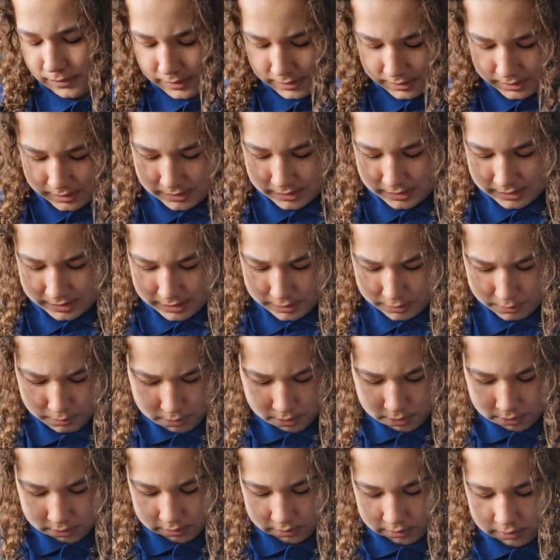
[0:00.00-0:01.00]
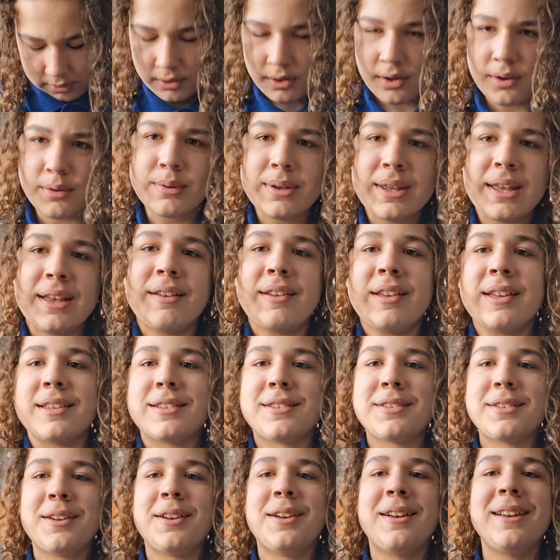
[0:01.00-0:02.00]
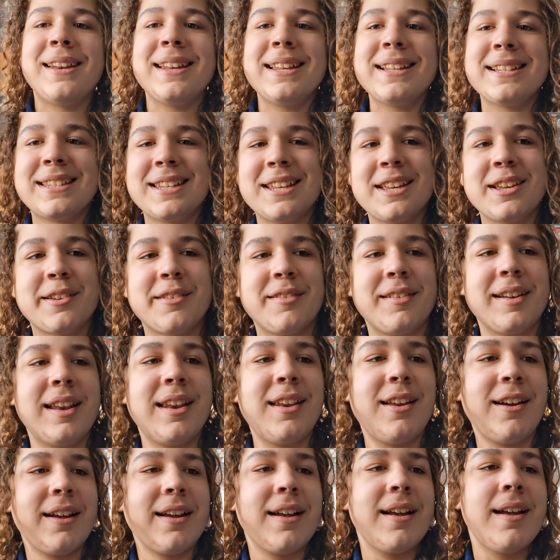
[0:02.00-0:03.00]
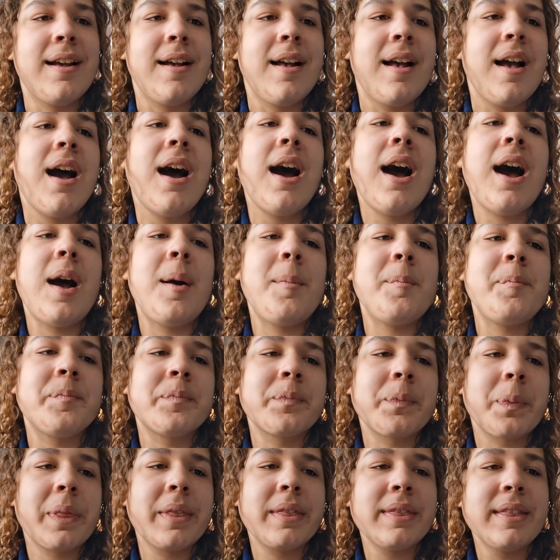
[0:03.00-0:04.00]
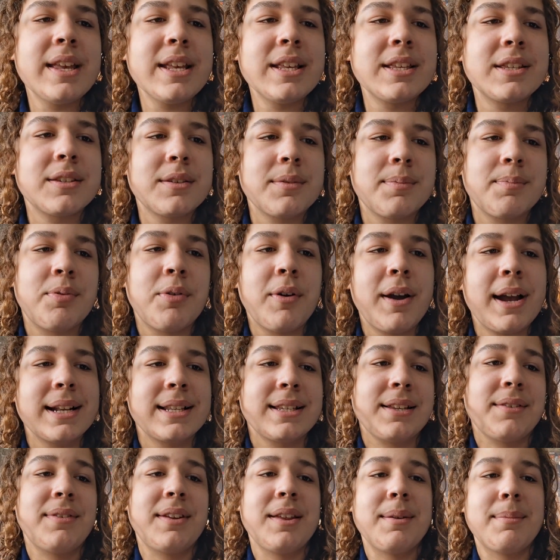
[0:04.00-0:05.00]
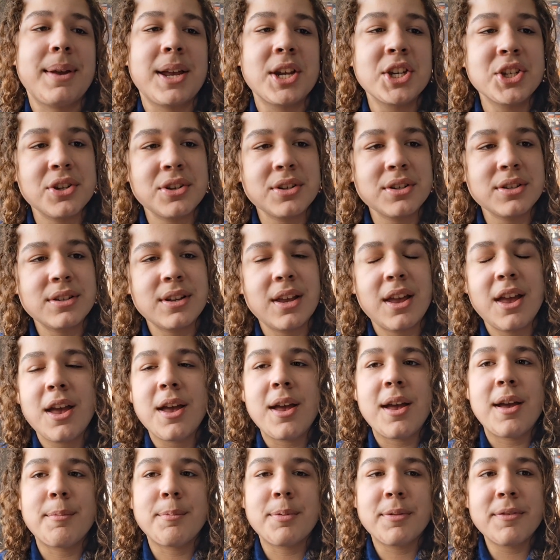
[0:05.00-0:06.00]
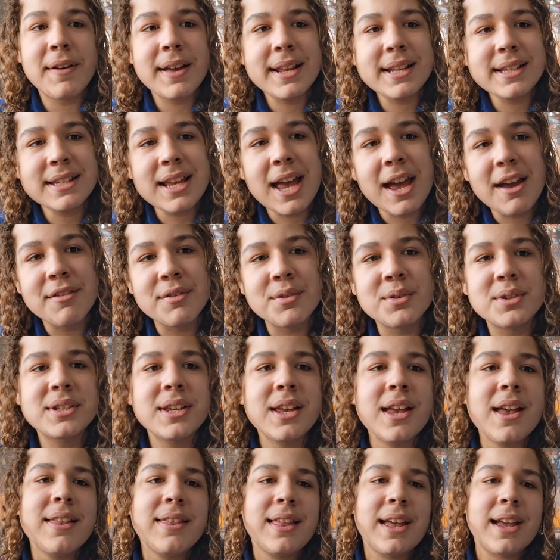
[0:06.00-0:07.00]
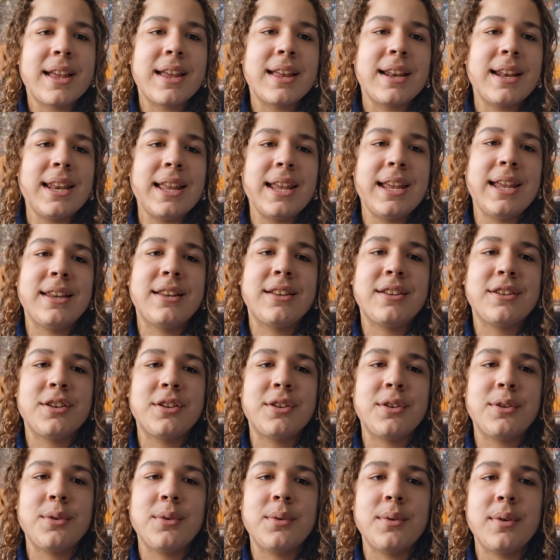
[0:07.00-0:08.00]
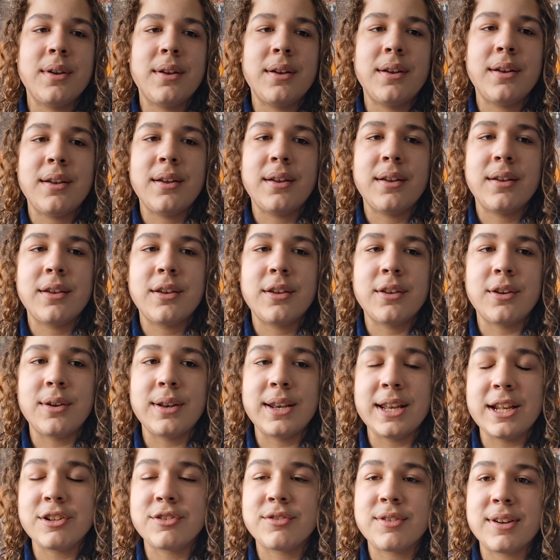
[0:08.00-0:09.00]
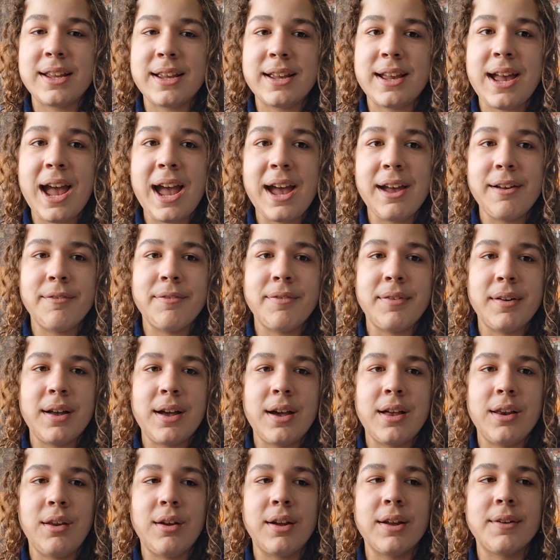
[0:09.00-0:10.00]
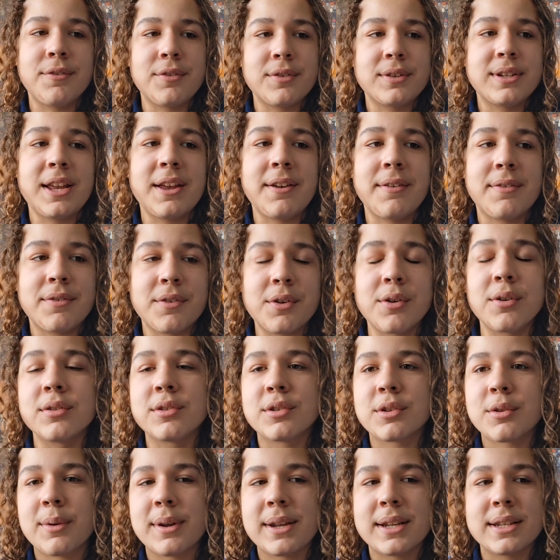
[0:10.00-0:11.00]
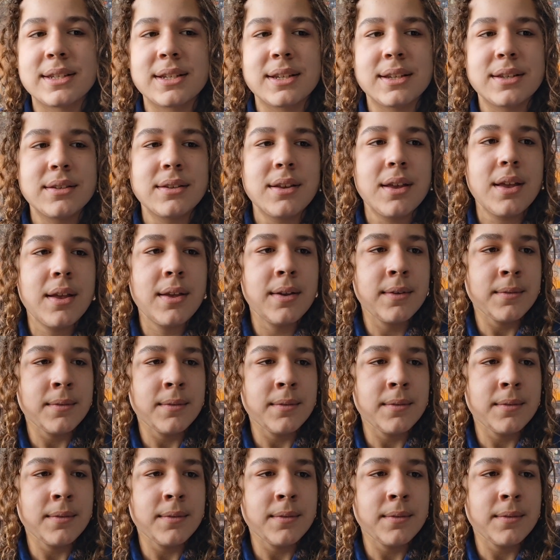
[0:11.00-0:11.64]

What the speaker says: It's just still on. Oh yeah, it is. I didn't see a green light. This proactively prevents errors that can lead to, you know, literally have a life or death consequences.